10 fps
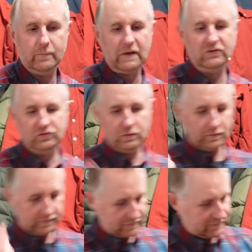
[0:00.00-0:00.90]
Make
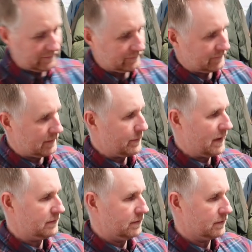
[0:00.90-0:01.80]
sure it's a TSA
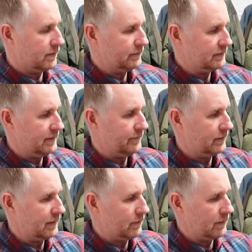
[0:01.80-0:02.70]
padlock, obviously, if you're
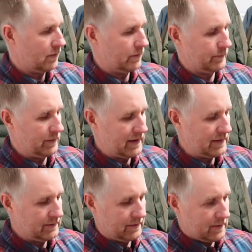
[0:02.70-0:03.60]
carrying on a
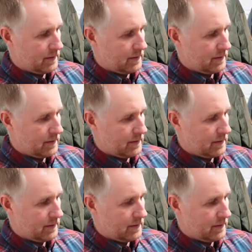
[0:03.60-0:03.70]
plane,